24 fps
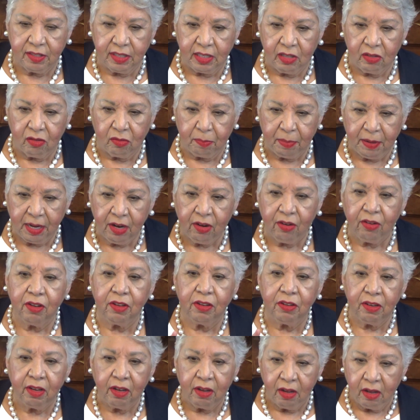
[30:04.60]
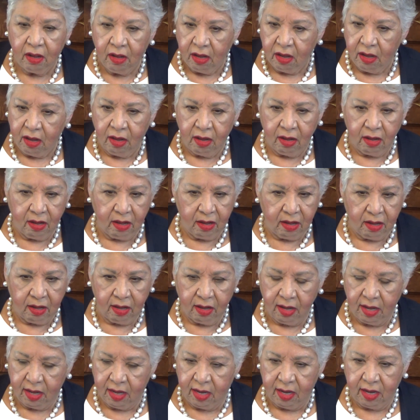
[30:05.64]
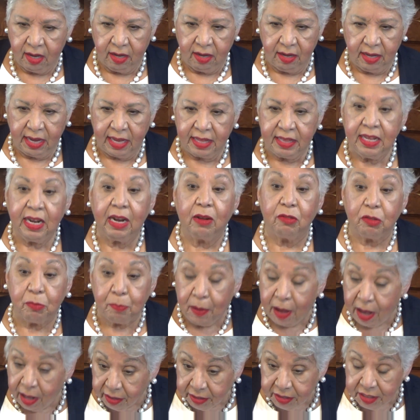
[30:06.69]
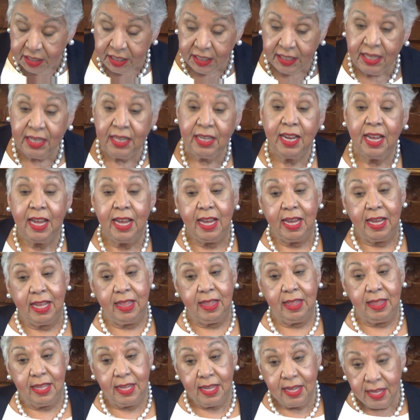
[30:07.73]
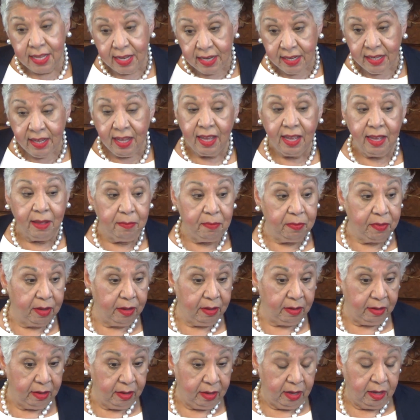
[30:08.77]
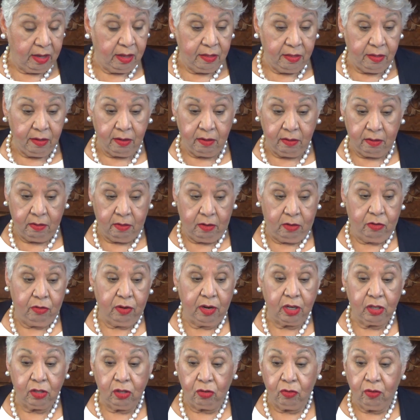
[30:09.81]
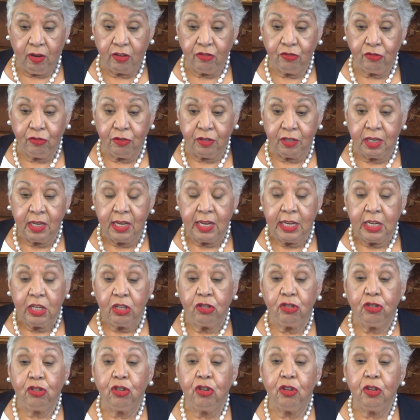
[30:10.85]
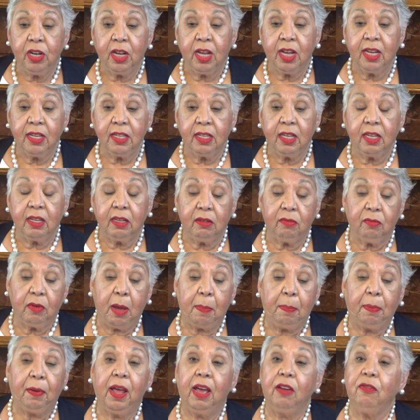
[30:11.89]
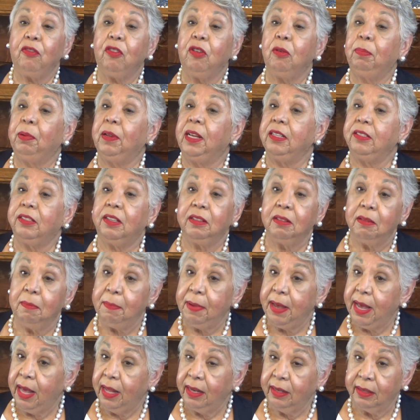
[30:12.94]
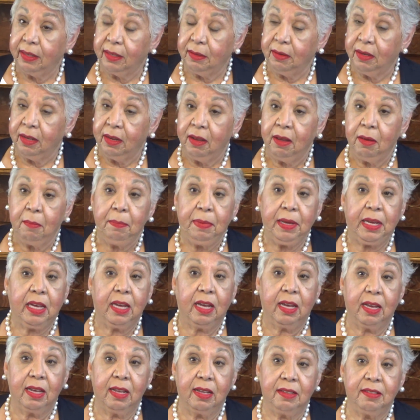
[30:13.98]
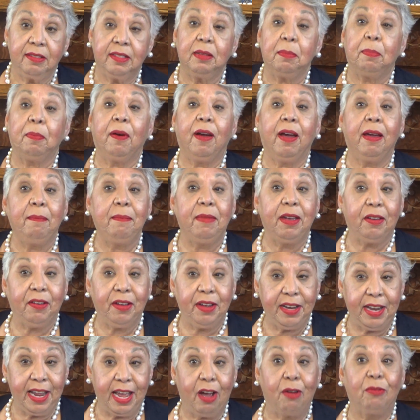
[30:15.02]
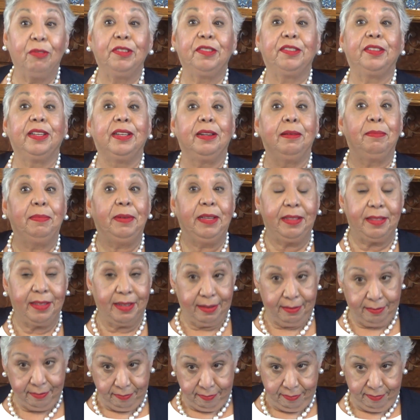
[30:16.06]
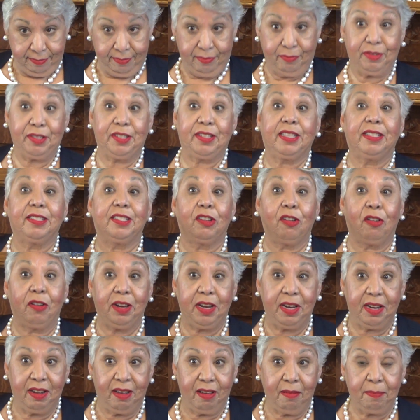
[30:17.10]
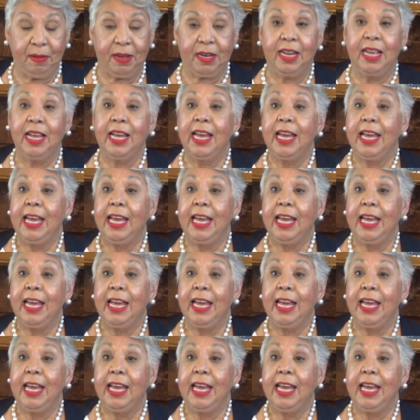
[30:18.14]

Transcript: single parent, and then I was politicking, and then came the critical question: should I apply for a place on the ballot? Because the primary now was going to be was starting up, and